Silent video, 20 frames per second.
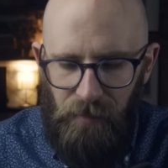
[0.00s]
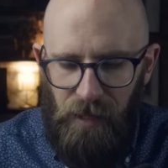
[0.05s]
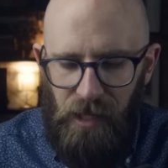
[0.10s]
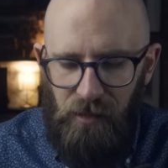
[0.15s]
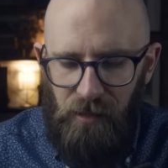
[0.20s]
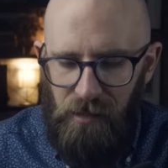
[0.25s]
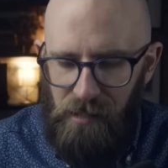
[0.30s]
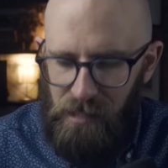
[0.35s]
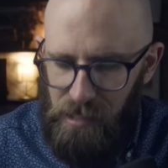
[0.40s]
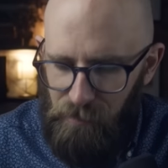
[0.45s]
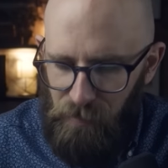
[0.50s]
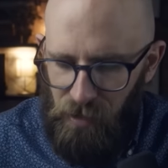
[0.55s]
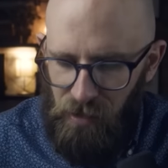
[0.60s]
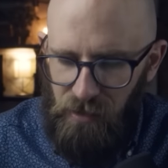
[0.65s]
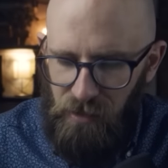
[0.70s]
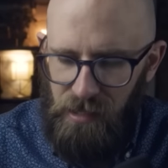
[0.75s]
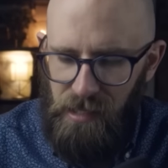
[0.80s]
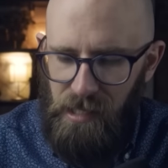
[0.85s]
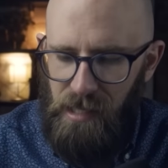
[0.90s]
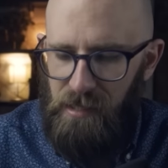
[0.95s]
about
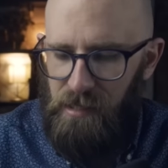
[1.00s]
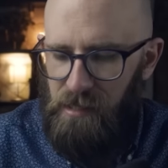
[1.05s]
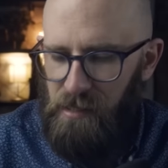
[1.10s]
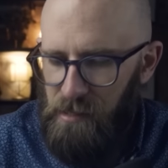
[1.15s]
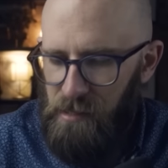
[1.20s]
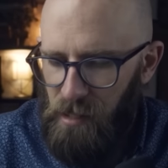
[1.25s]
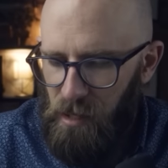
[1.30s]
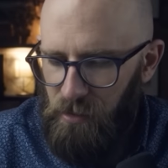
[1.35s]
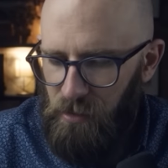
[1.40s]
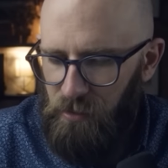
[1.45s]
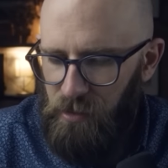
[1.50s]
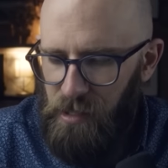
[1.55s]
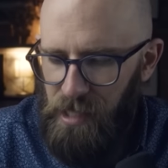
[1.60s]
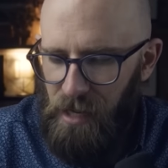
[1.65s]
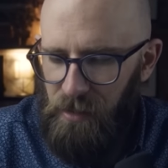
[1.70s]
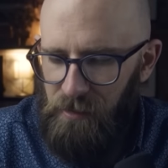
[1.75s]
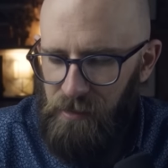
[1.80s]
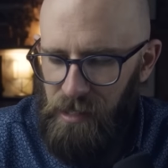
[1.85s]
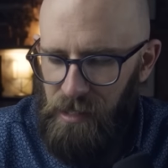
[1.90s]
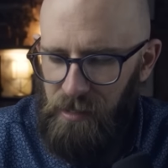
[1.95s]
conspiracies in
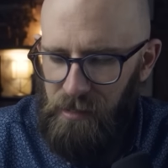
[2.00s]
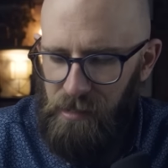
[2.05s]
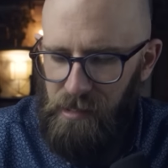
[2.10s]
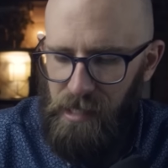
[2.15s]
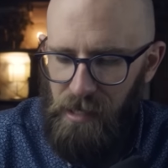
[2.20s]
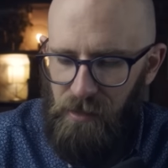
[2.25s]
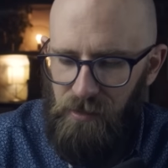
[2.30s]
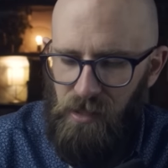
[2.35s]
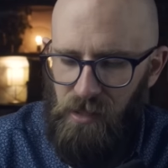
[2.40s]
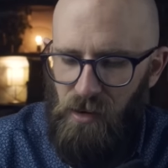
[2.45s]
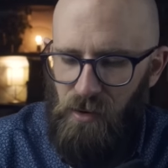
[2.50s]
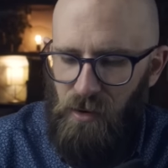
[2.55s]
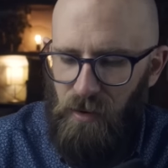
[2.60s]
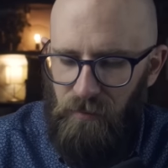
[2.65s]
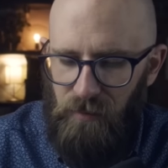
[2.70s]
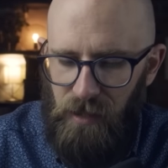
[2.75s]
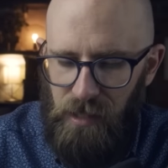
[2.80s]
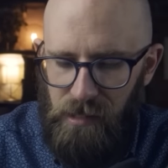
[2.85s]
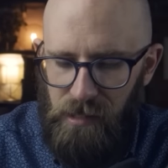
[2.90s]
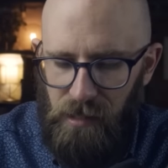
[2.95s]
Circletown didn't sound too
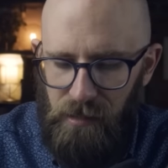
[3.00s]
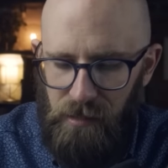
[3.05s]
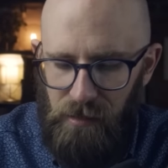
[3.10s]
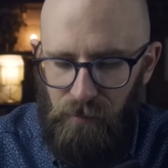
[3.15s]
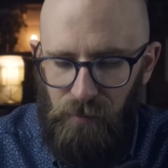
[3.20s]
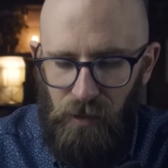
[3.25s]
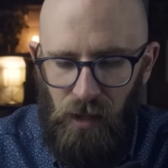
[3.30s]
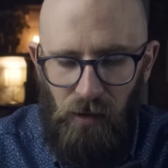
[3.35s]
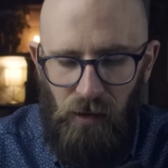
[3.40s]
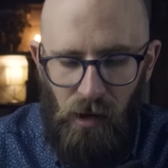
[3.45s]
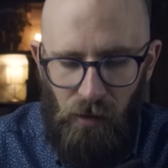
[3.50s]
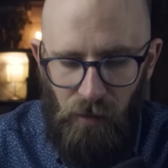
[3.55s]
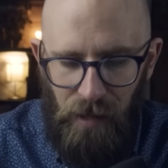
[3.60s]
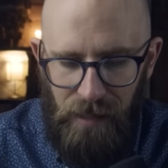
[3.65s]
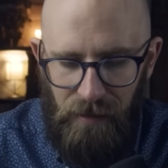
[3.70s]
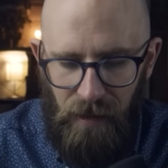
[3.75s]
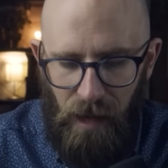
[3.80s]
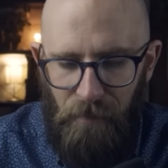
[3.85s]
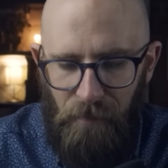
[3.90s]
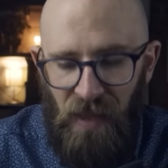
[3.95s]
convincing to the Bureau
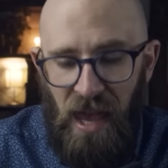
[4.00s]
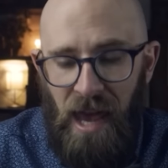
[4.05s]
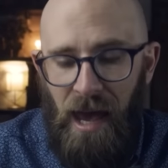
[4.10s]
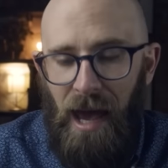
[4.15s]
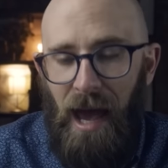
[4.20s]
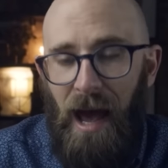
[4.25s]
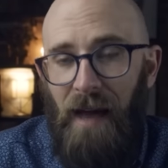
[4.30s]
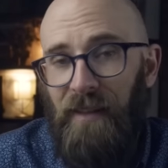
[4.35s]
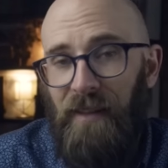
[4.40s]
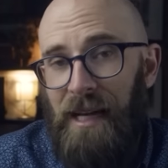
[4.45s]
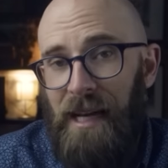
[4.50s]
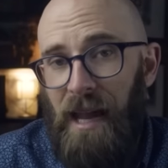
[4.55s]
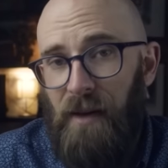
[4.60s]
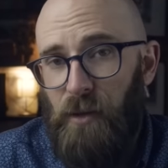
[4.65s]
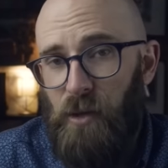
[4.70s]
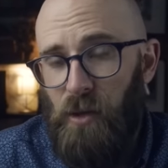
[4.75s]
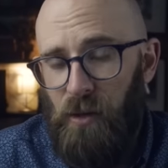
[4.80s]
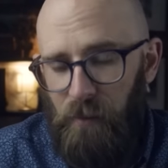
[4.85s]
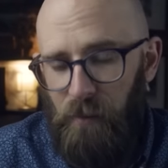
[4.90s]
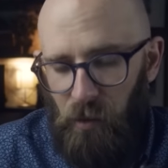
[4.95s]
either, and they never
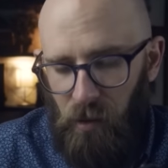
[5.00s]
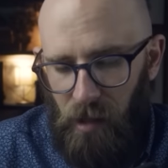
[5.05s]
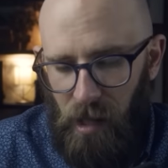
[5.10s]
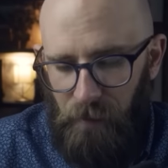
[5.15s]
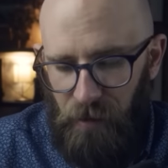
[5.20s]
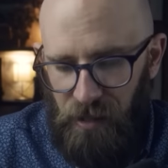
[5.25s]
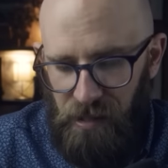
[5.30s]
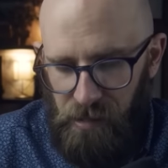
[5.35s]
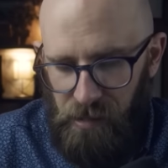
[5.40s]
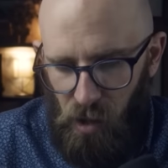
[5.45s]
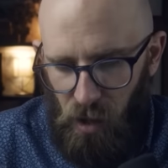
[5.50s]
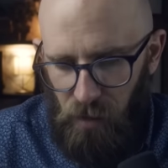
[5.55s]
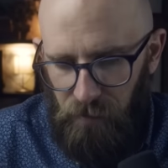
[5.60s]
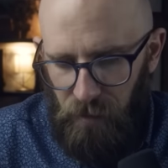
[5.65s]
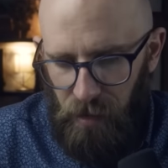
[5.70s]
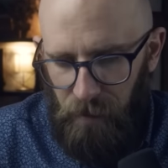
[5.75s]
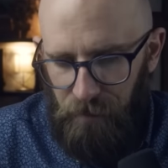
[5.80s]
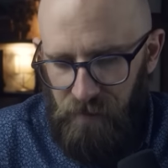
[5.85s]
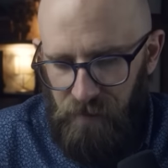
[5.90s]
took Paul up on his offer.